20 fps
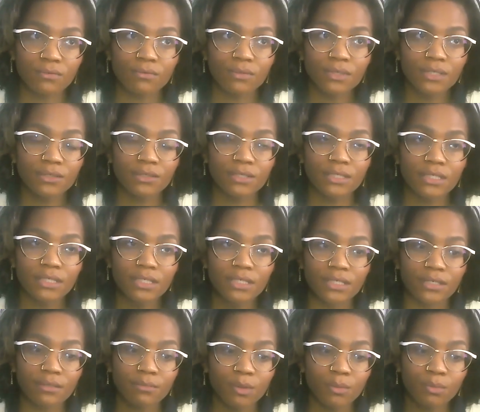What else is
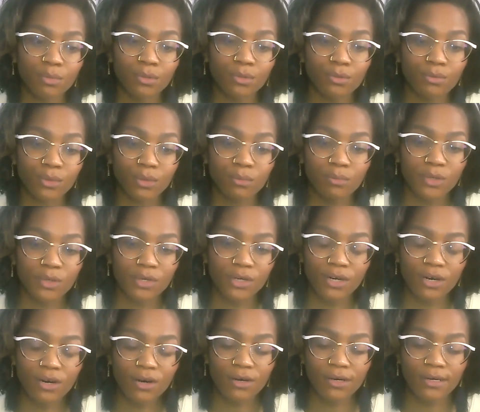here? I'm going to pull one more
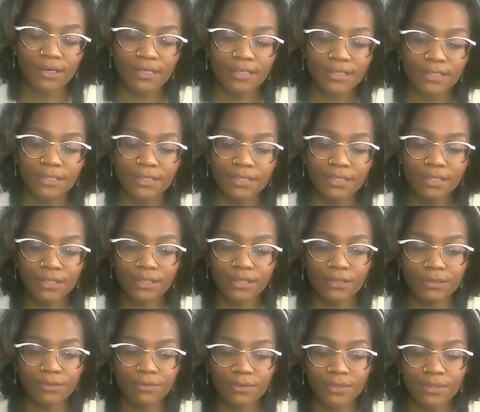card.
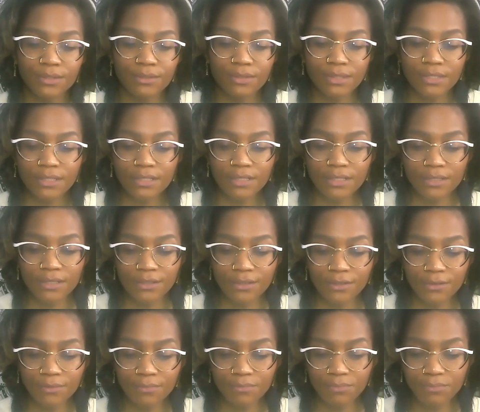What else is
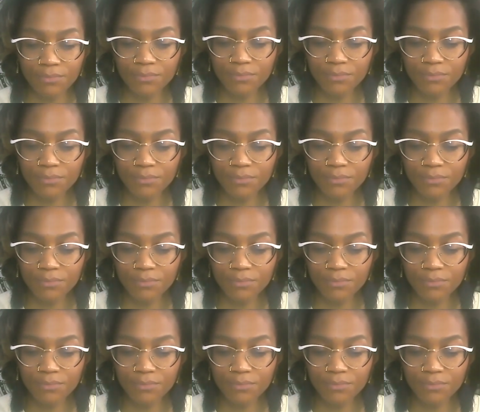here?